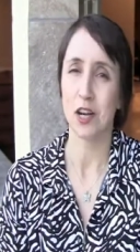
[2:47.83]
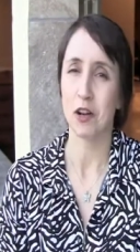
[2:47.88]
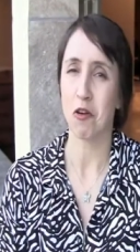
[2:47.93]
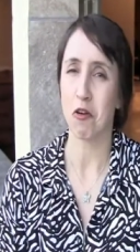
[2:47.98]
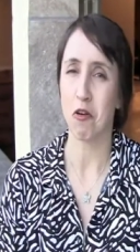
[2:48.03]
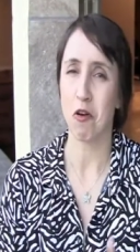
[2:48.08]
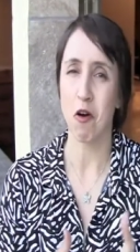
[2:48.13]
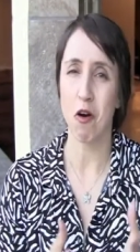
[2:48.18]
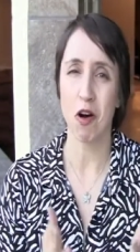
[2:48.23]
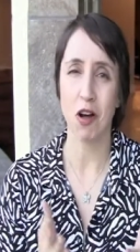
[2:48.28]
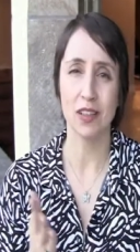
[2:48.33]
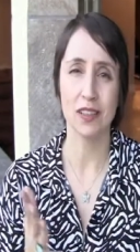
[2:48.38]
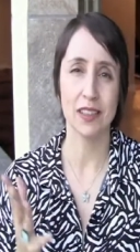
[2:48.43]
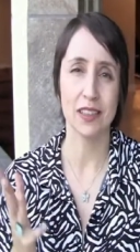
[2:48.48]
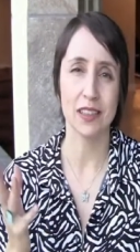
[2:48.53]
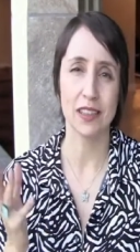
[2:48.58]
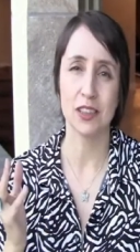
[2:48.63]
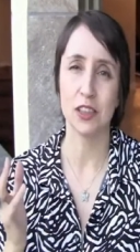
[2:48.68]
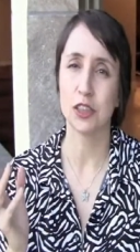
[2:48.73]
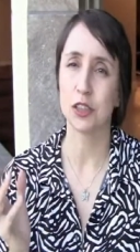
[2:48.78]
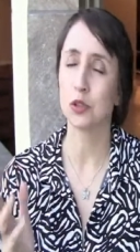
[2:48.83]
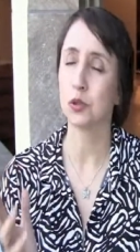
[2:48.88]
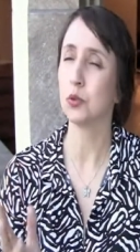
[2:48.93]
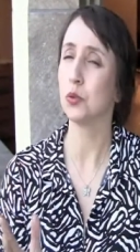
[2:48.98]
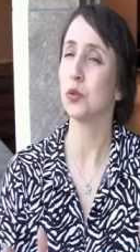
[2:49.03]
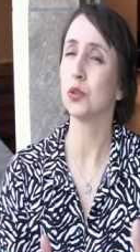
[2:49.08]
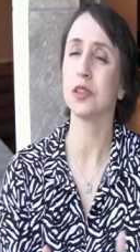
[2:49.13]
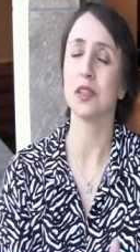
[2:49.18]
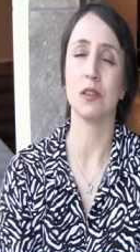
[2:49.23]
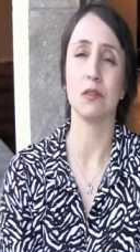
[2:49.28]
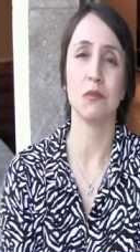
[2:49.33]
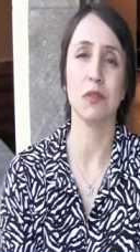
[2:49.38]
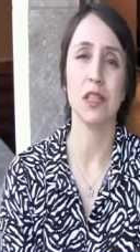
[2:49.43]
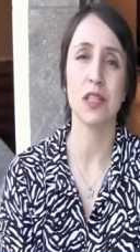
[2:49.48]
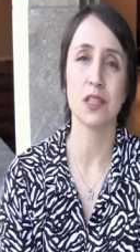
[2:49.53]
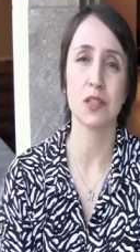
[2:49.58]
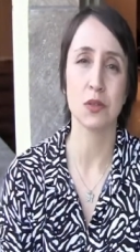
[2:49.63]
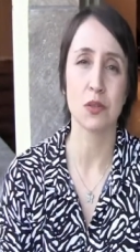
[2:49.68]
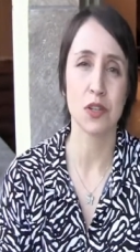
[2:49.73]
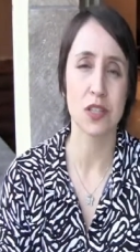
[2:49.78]
you know, all the, the tools and
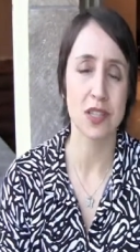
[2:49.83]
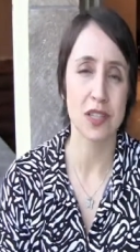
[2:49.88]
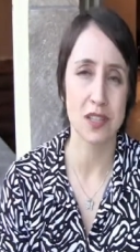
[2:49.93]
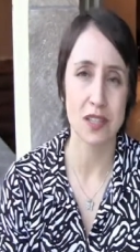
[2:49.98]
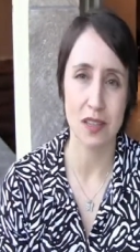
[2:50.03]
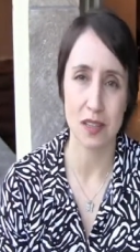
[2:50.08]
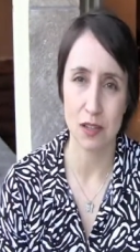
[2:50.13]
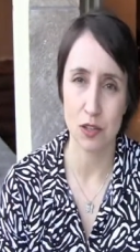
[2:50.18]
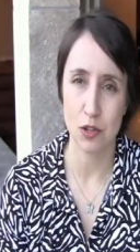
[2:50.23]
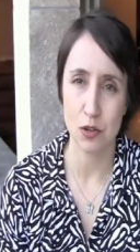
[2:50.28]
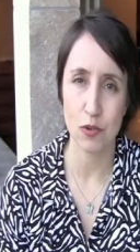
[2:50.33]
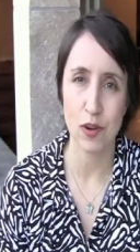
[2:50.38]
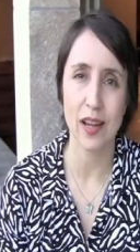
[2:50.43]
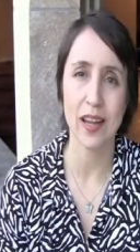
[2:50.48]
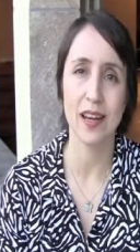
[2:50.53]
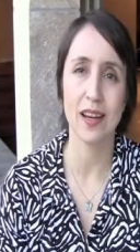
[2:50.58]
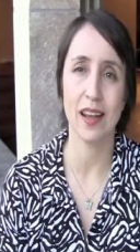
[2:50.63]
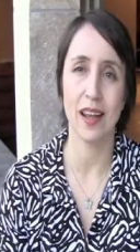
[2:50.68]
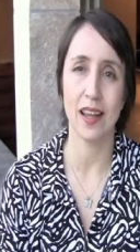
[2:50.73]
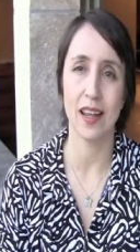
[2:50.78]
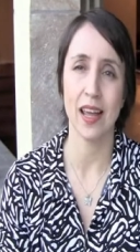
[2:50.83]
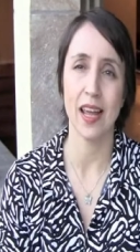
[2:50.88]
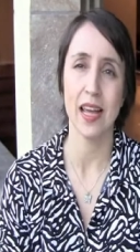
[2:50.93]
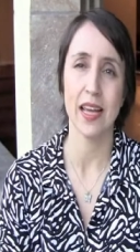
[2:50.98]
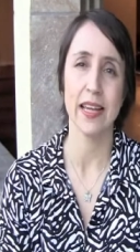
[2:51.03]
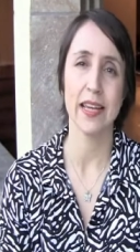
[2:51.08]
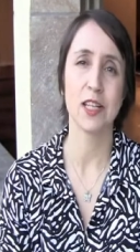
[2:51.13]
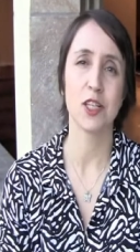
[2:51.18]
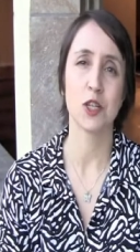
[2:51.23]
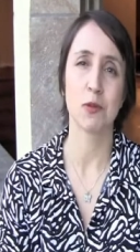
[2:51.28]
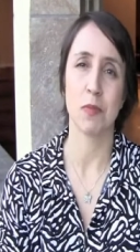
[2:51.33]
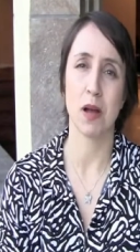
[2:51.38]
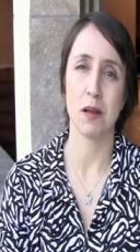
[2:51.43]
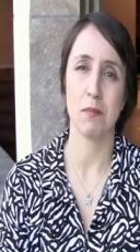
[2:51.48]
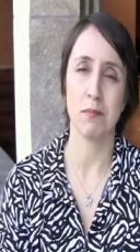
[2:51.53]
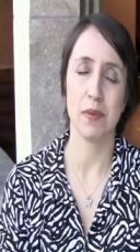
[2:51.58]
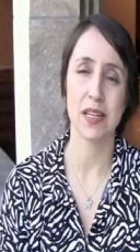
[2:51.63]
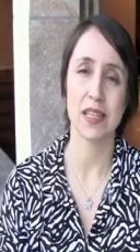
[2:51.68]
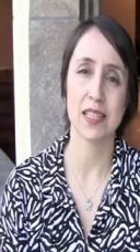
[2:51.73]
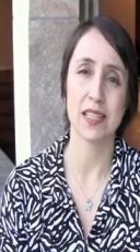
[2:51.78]
resources and training into
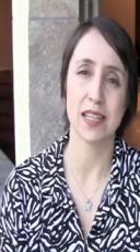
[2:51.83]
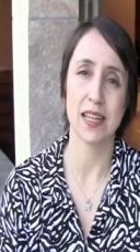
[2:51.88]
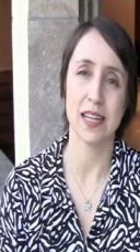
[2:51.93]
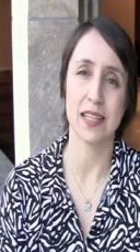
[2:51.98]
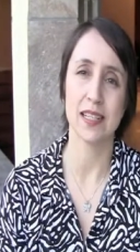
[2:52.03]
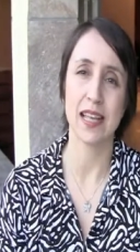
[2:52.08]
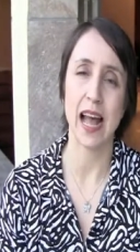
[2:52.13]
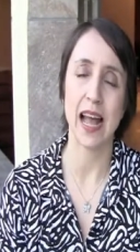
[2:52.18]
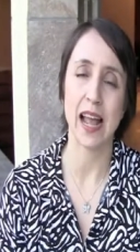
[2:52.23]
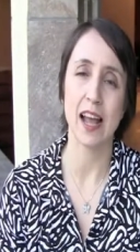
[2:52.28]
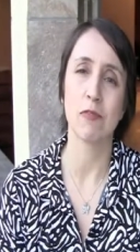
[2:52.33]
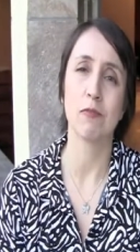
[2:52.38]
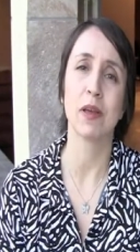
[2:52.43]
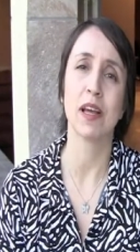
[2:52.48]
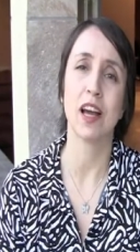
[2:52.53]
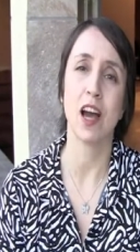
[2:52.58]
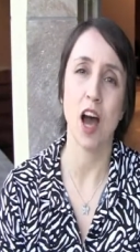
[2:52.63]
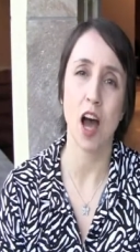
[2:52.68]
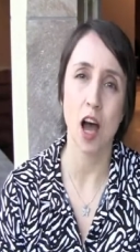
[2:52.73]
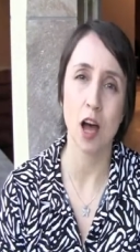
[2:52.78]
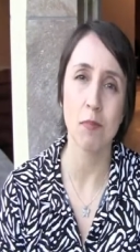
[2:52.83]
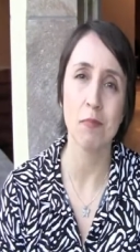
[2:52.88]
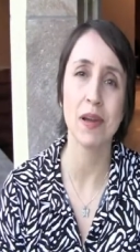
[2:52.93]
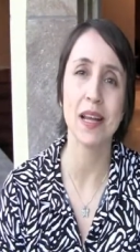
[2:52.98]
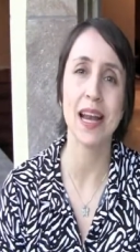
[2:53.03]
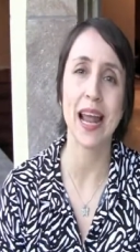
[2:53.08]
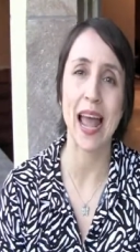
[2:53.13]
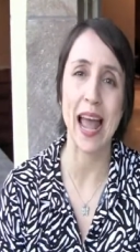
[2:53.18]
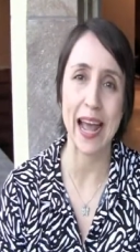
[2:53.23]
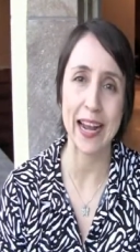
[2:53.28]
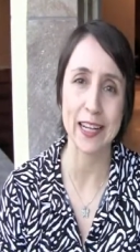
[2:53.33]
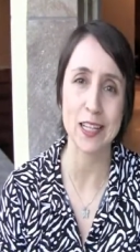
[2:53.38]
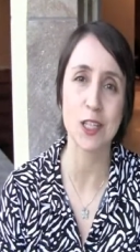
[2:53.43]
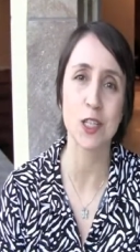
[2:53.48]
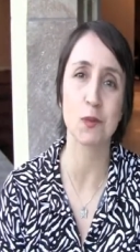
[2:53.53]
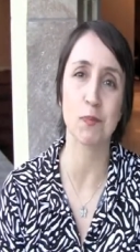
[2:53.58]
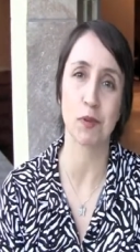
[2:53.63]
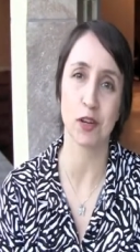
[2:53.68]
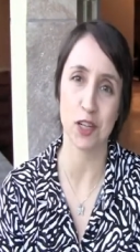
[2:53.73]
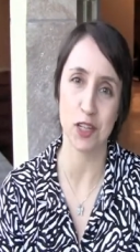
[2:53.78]
my business, I have become an
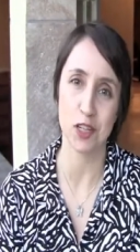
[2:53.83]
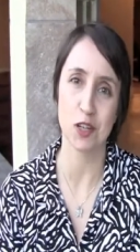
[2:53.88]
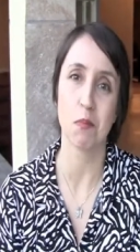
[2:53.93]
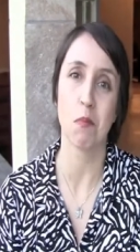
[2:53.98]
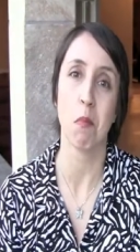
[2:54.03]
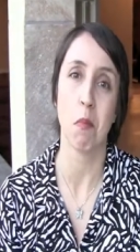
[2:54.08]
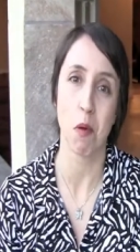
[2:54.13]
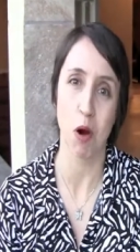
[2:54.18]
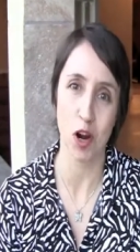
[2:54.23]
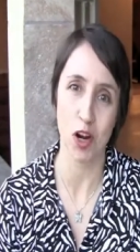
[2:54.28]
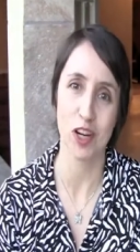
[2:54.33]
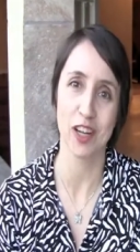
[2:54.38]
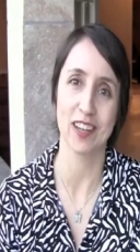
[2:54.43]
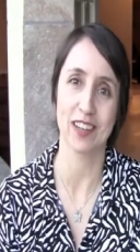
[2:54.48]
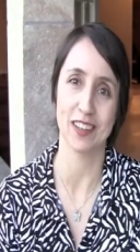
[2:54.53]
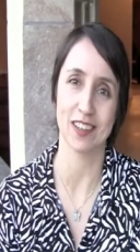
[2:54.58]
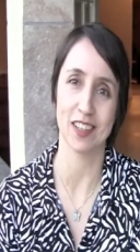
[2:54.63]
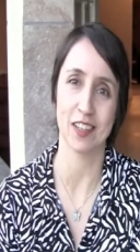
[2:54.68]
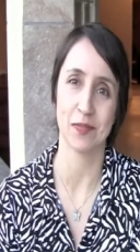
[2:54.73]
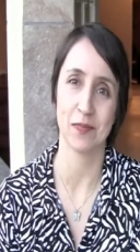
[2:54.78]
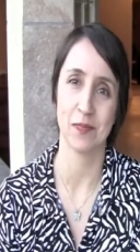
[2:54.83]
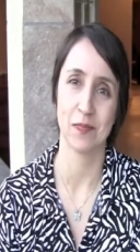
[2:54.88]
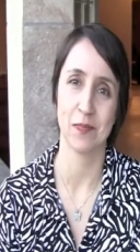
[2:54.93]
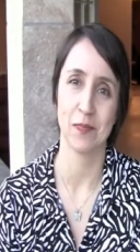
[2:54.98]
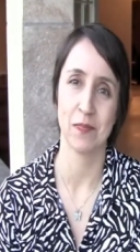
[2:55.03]
expert marketer.